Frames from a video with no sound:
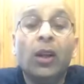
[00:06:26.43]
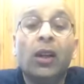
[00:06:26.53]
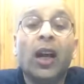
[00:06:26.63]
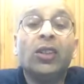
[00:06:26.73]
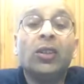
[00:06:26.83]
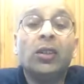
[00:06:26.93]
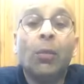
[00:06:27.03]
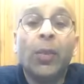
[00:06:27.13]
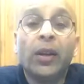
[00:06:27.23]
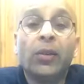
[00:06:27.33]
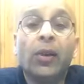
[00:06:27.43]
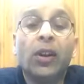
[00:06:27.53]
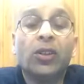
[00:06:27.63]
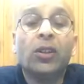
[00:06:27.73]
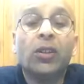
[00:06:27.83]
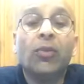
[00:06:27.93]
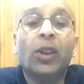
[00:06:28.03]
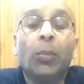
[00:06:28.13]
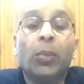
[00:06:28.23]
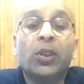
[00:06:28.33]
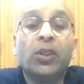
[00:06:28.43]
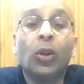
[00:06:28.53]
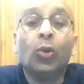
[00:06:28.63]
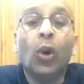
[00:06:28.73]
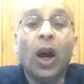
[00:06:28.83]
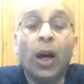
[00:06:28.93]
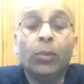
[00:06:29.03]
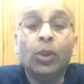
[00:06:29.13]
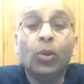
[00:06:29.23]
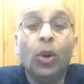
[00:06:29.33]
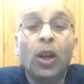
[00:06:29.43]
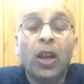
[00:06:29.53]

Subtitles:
Not just a better relationship with the person who harmed you,